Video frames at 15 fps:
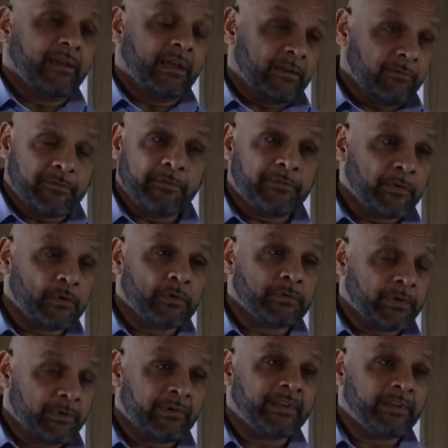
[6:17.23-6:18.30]
And if you feel
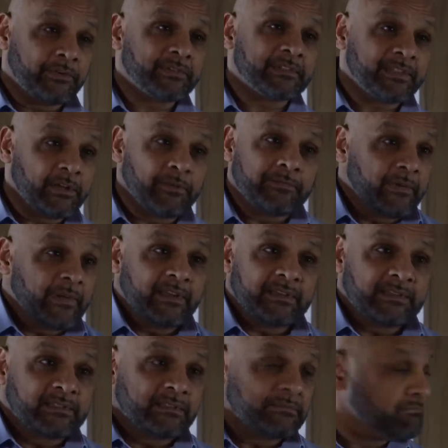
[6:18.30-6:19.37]
you're ready to see your
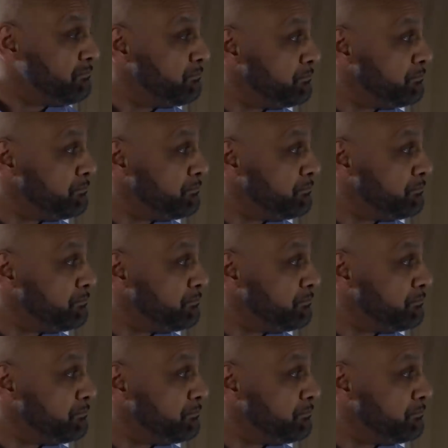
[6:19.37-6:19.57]
face, then...